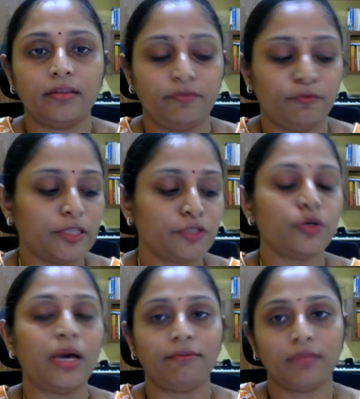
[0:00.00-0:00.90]
once you
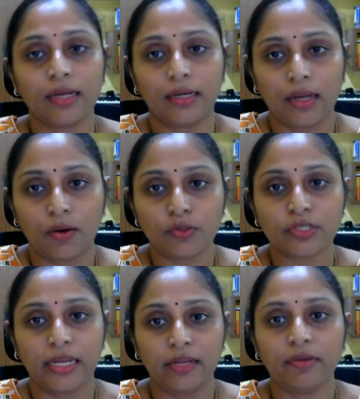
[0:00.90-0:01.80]
have the cutouts,
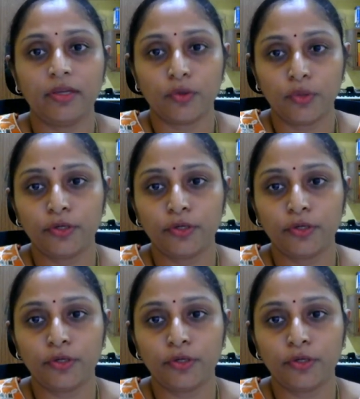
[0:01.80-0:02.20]
anyway you're going